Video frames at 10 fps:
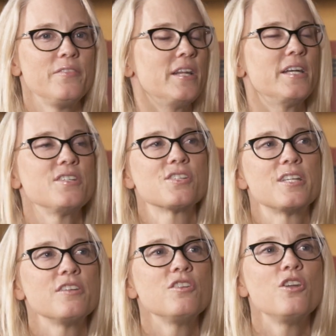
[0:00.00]
that I
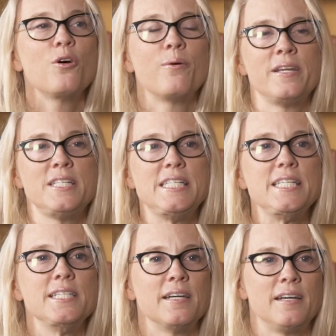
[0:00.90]
just had no
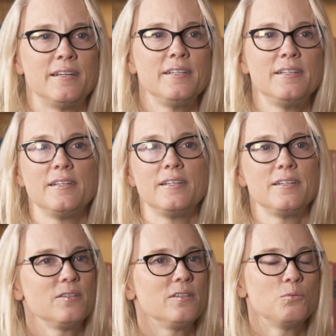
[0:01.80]
idea
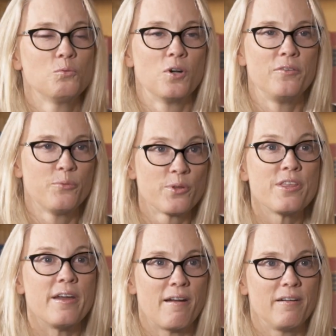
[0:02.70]
were, were
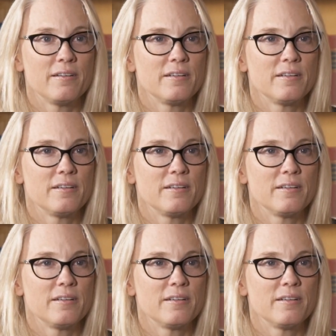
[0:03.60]
there.